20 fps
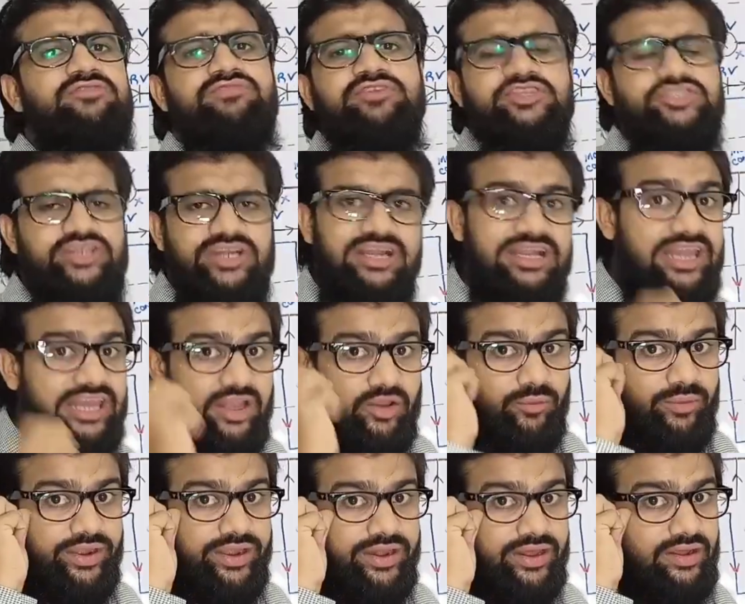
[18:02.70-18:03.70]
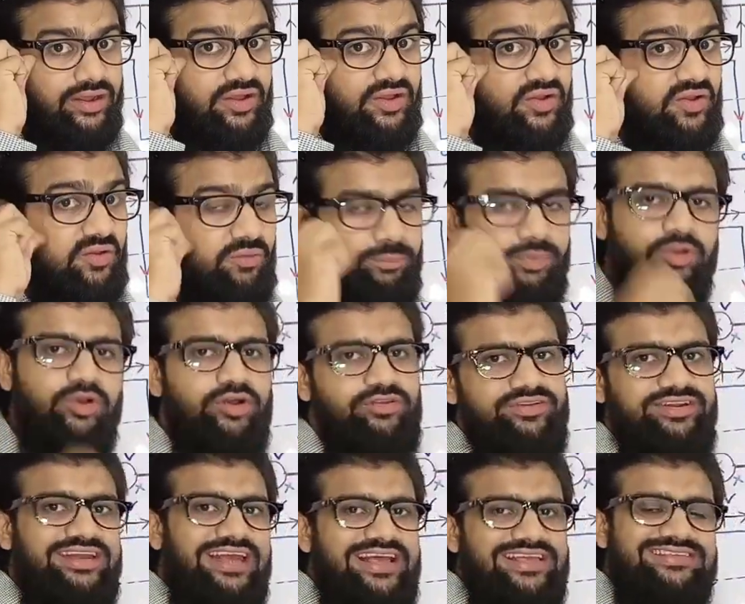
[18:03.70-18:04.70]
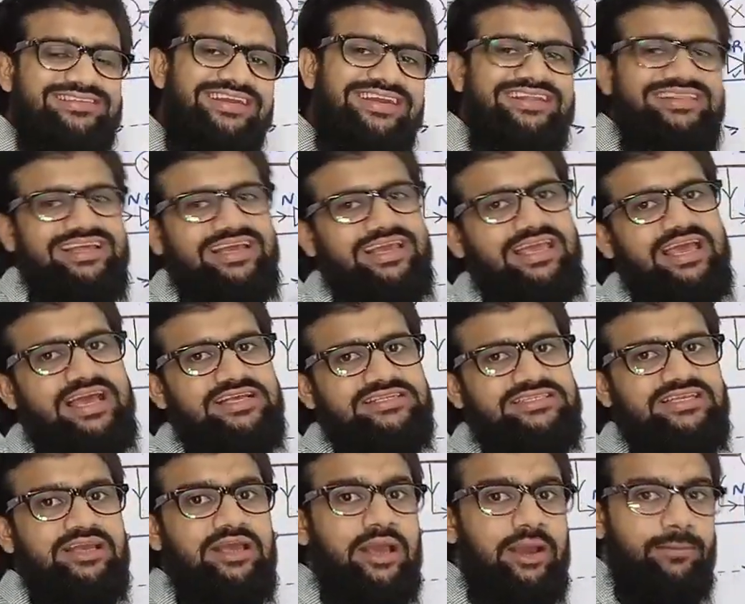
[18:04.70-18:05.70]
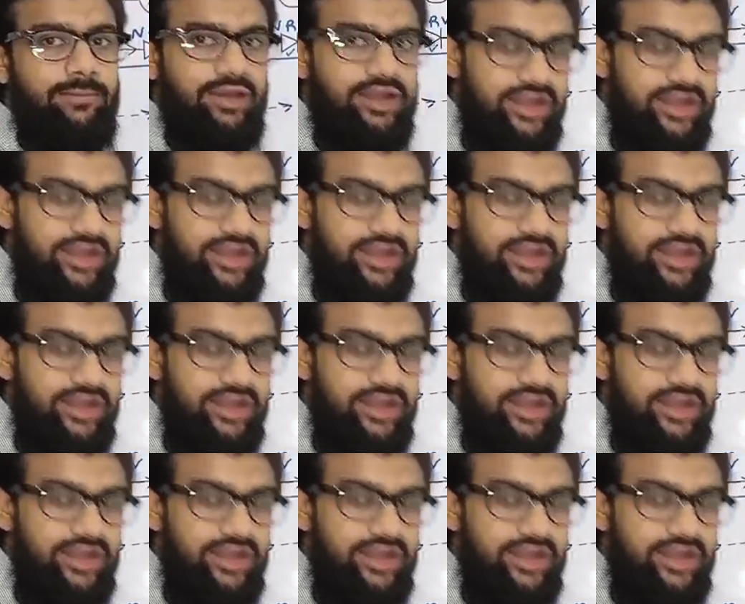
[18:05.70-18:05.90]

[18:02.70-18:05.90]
refrigerant liquid, because it has sent the gas.